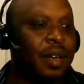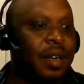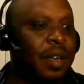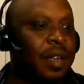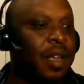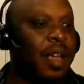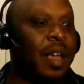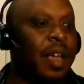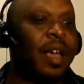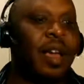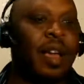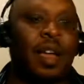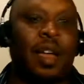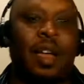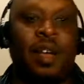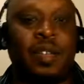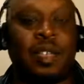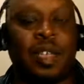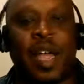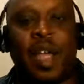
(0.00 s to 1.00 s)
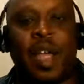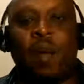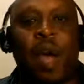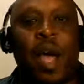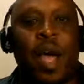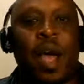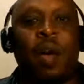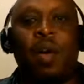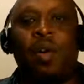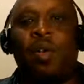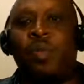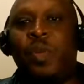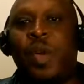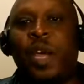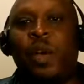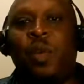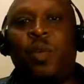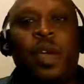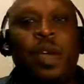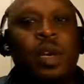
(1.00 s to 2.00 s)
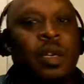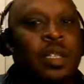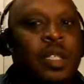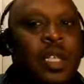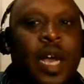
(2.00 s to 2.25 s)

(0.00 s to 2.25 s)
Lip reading: yeah, I was like, wow, old man Winter's